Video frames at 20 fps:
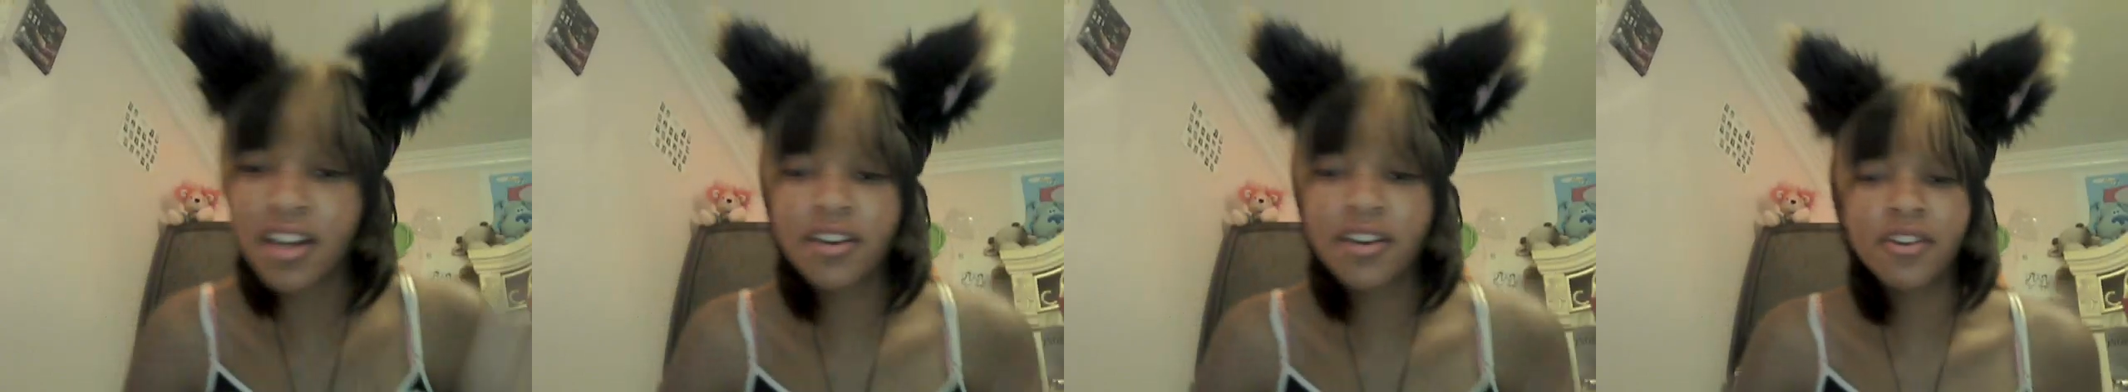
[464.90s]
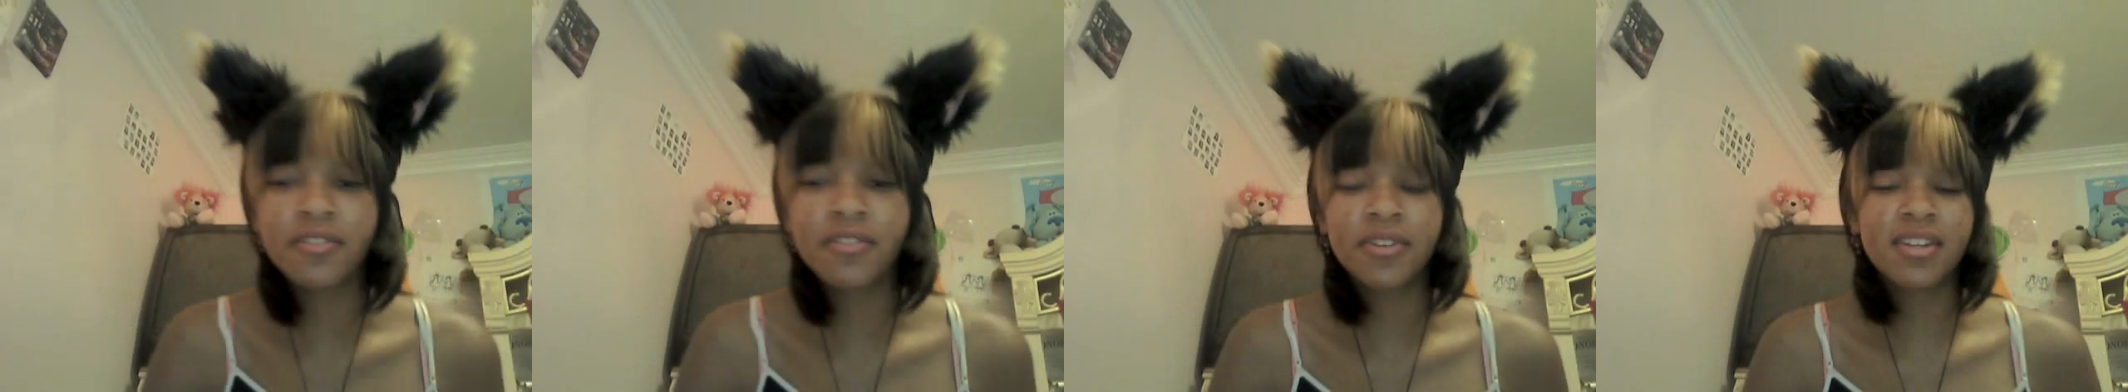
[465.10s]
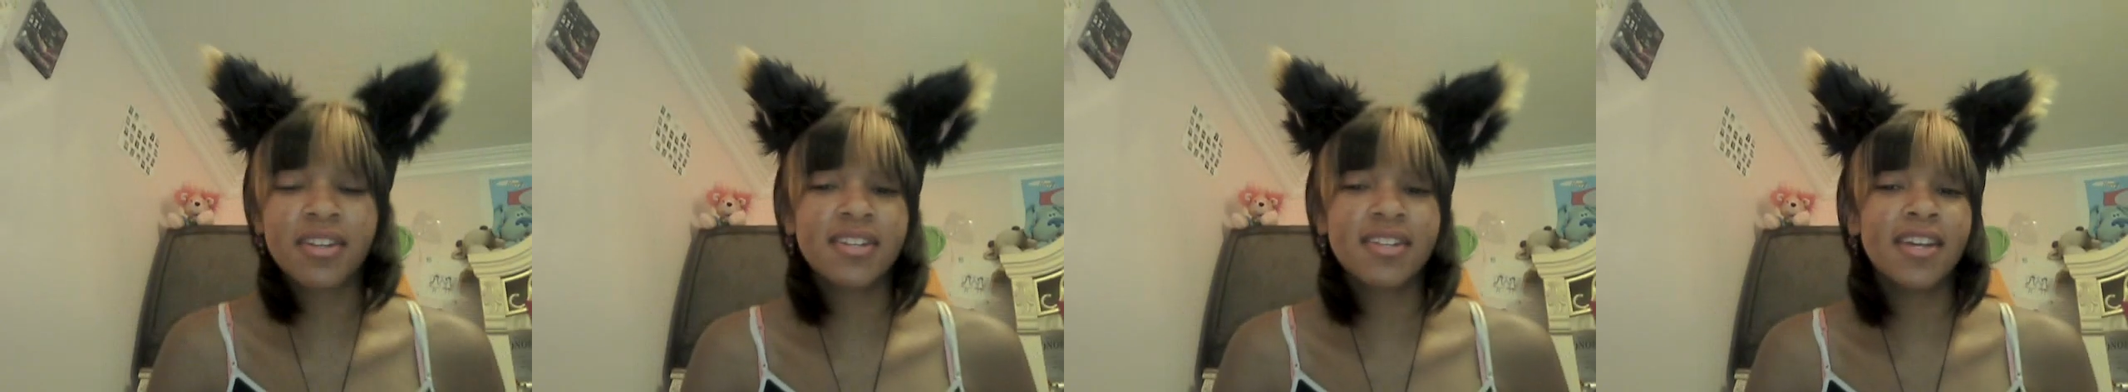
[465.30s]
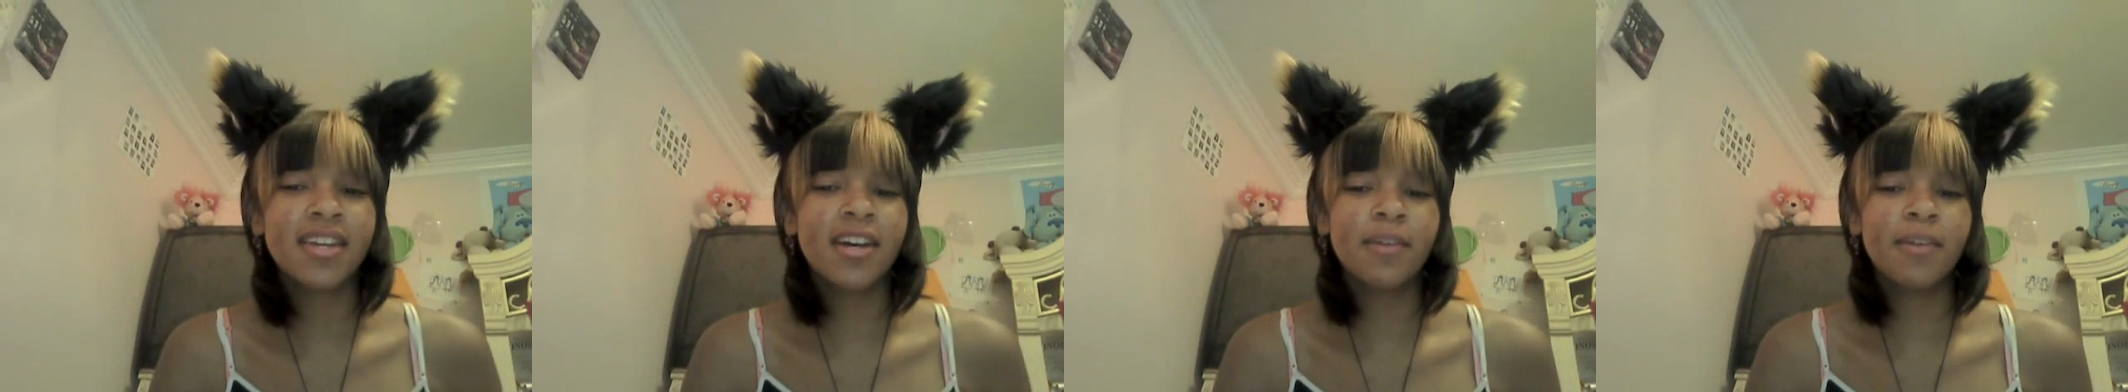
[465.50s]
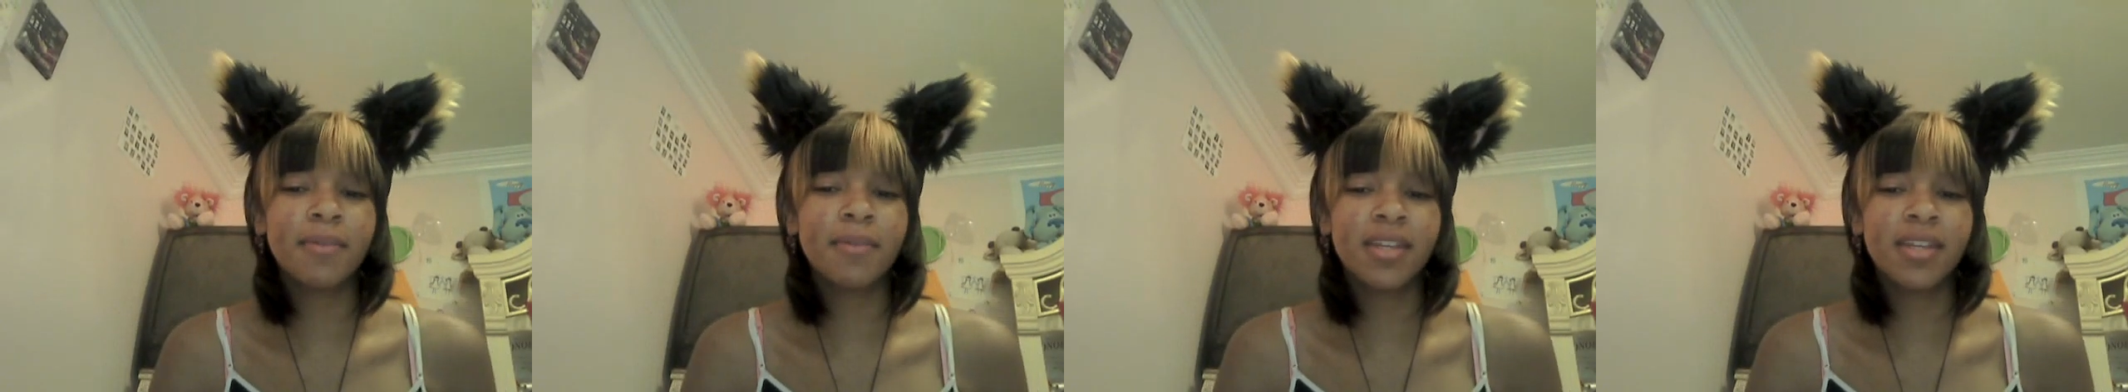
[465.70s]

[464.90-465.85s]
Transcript: are. I don't know if you can tell,